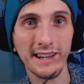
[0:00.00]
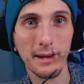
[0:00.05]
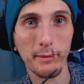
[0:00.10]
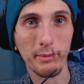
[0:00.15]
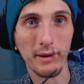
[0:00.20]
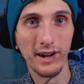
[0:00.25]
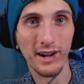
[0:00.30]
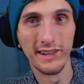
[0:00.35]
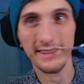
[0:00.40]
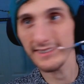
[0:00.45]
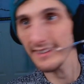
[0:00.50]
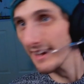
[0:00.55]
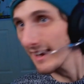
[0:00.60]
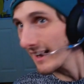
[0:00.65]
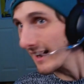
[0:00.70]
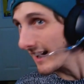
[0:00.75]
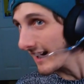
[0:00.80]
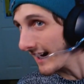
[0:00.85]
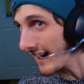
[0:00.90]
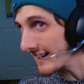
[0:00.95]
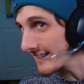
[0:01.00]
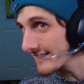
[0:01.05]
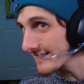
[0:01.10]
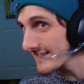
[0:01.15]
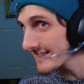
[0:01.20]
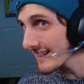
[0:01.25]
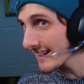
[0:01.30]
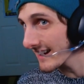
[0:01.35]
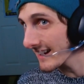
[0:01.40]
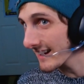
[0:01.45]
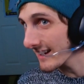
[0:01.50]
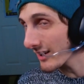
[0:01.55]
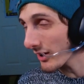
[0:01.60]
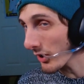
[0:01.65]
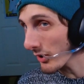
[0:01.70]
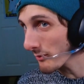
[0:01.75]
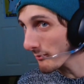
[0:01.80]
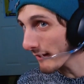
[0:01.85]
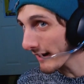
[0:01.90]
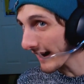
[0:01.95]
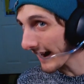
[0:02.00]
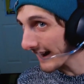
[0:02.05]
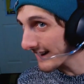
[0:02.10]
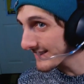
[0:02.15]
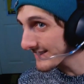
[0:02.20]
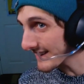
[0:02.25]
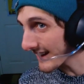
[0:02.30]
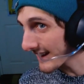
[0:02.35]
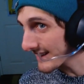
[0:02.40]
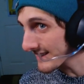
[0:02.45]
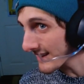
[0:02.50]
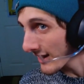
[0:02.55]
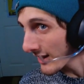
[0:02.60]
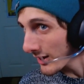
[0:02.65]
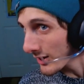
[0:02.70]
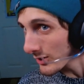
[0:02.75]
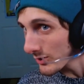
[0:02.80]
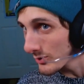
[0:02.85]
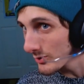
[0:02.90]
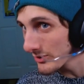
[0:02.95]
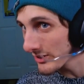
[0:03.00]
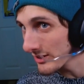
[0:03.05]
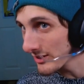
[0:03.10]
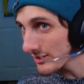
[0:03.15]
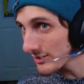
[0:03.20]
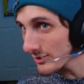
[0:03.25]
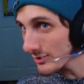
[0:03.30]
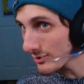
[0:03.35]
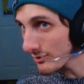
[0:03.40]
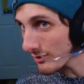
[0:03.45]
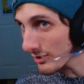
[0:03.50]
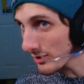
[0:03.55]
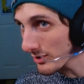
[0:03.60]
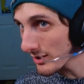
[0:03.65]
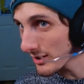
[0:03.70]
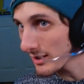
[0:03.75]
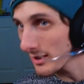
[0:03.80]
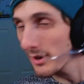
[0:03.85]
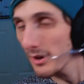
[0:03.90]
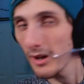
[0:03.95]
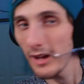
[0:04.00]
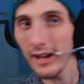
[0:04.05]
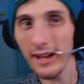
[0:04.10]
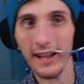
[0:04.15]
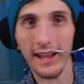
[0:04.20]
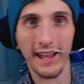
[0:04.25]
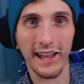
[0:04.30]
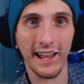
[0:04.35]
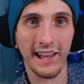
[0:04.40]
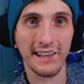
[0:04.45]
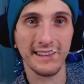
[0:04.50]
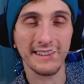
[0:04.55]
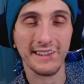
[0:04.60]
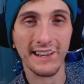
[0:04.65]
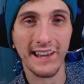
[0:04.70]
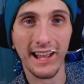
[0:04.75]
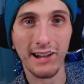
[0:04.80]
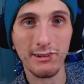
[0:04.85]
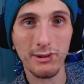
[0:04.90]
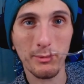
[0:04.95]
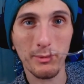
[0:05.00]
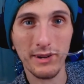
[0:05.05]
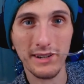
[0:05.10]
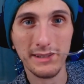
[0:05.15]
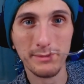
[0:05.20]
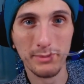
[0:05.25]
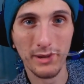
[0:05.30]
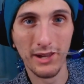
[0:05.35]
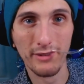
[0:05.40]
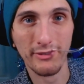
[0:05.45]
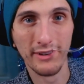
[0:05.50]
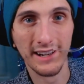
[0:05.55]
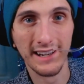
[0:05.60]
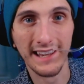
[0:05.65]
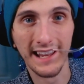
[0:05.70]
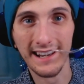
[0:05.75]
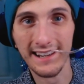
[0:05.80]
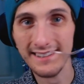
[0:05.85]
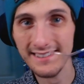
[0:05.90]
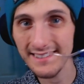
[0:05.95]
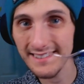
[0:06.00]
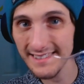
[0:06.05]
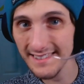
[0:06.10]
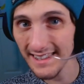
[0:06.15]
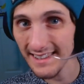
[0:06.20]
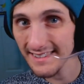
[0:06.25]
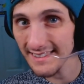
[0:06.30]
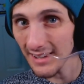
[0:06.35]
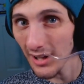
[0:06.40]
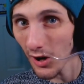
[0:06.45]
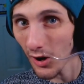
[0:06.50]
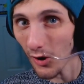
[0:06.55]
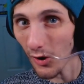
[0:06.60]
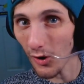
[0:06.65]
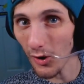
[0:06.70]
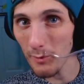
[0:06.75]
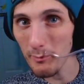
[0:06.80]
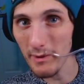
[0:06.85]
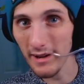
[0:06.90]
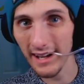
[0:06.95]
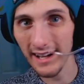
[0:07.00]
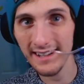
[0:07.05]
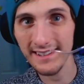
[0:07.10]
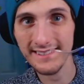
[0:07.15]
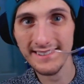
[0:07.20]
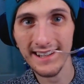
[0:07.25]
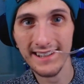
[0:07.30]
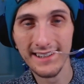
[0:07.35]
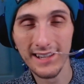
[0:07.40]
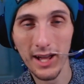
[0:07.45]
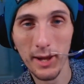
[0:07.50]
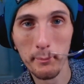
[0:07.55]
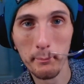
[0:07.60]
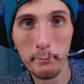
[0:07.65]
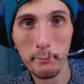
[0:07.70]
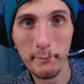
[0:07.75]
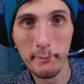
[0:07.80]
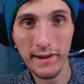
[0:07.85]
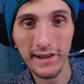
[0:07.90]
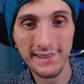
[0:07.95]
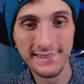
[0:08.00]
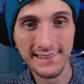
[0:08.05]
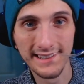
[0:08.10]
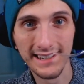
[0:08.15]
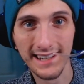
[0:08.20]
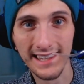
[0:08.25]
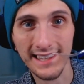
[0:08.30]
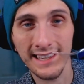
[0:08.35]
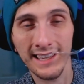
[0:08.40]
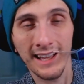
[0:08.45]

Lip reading: it apart and sticking it on my headset using Sugru, and now it works perfectly and it just sits on my headset amazingly.